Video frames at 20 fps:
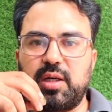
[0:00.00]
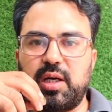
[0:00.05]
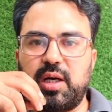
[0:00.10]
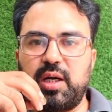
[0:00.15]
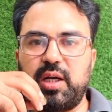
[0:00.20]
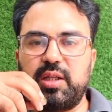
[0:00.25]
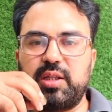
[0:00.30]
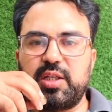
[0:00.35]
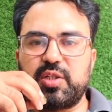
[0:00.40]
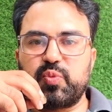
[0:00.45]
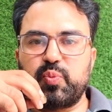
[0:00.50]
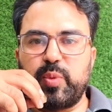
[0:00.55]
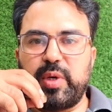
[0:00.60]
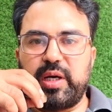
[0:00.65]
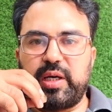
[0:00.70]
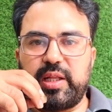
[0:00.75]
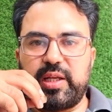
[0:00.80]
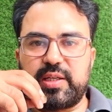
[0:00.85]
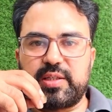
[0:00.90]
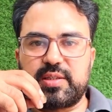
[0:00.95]
another
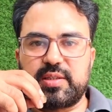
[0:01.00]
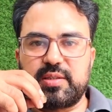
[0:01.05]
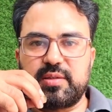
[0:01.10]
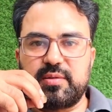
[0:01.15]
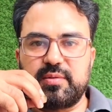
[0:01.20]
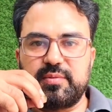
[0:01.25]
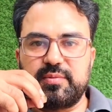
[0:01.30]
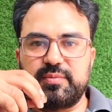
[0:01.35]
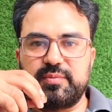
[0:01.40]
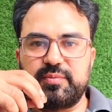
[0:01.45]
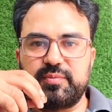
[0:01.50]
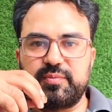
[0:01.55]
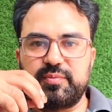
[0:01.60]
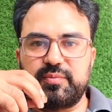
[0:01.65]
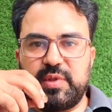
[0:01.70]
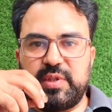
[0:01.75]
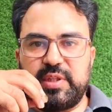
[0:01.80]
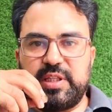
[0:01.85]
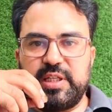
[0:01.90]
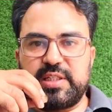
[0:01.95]
schematics.
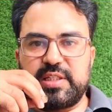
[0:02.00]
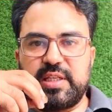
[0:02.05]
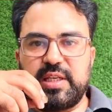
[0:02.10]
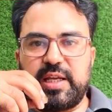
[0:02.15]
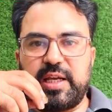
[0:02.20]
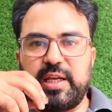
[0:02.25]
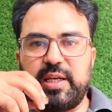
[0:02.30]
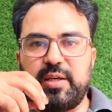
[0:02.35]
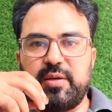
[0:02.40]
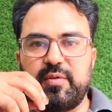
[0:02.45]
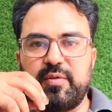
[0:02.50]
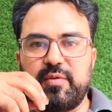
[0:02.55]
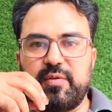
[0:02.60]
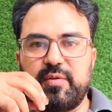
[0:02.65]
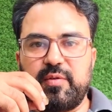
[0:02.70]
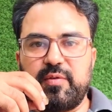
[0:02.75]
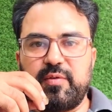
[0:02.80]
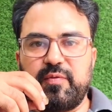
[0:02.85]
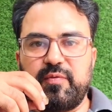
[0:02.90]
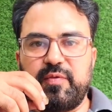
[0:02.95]
This line
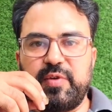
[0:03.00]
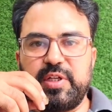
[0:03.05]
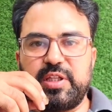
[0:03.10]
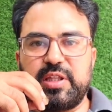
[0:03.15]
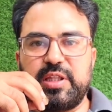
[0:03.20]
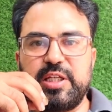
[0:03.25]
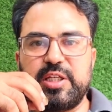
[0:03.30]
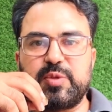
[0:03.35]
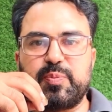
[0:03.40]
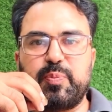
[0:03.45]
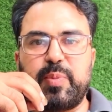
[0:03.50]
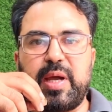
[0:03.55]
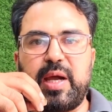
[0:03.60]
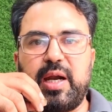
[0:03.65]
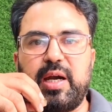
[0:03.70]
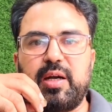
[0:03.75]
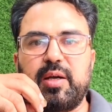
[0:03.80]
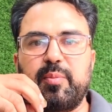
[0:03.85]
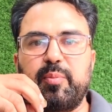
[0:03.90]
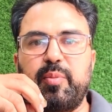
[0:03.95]
with this
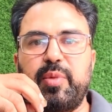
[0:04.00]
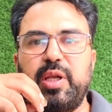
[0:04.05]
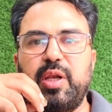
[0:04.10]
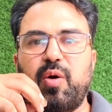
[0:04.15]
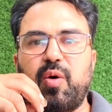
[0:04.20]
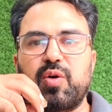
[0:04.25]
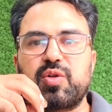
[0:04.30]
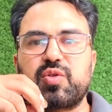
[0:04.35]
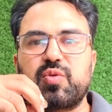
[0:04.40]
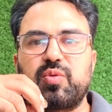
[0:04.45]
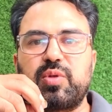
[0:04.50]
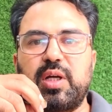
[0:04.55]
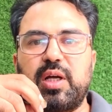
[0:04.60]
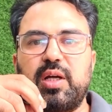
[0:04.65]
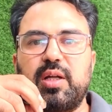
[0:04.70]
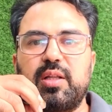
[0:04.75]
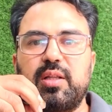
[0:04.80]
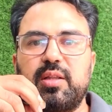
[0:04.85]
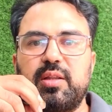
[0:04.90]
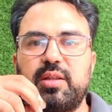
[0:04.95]
pad belongs to
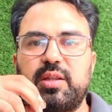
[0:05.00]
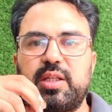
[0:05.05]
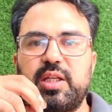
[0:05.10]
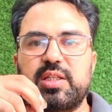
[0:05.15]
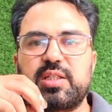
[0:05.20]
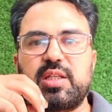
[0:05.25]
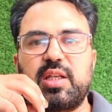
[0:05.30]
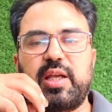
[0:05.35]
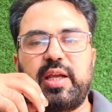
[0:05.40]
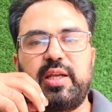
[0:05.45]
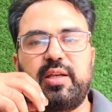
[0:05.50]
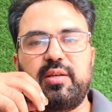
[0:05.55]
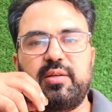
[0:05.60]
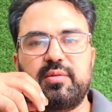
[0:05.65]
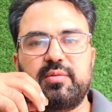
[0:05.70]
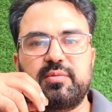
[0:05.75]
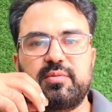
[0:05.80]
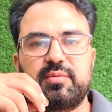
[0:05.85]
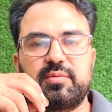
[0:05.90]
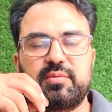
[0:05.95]
this line.
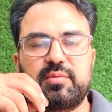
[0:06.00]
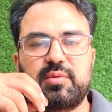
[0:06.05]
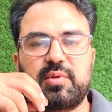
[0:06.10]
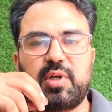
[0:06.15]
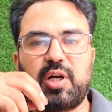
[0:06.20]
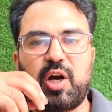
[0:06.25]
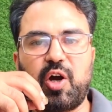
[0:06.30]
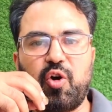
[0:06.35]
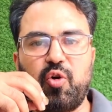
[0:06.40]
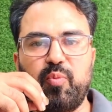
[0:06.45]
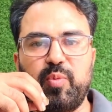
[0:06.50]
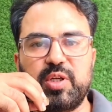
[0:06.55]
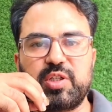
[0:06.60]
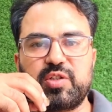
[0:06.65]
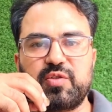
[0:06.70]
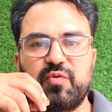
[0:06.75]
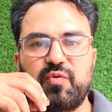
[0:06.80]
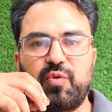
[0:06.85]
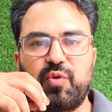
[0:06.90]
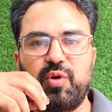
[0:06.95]
How
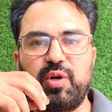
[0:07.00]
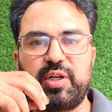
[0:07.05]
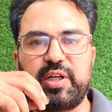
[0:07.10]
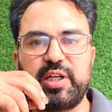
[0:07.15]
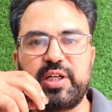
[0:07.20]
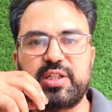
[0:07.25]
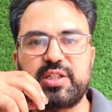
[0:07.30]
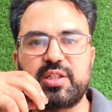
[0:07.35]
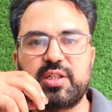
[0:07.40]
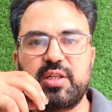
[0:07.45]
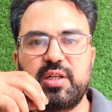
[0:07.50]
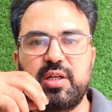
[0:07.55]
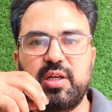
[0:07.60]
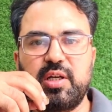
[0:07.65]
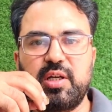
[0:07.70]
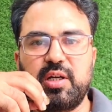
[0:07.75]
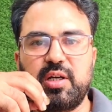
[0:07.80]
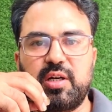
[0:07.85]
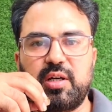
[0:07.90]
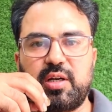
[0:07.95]
much voltage
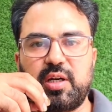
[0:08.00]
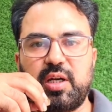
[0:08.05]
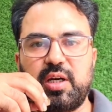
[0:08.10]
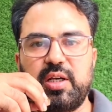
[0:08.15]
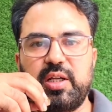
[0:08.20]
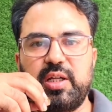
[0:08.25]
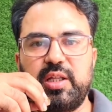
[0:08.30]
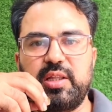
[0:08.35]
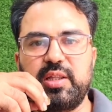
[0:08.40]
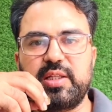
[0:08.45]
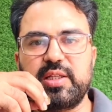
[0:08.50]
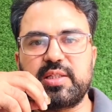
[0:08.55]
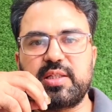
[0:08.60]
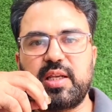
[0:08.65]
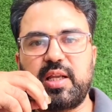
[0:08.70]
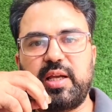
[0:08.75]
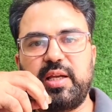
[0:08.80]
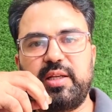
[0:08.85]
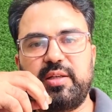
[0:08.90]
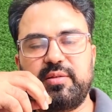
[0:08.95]
run in this
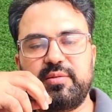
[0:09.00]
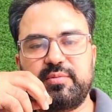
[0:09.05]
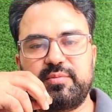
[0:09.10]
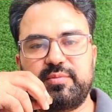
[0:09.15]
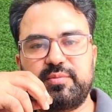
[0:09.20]
line,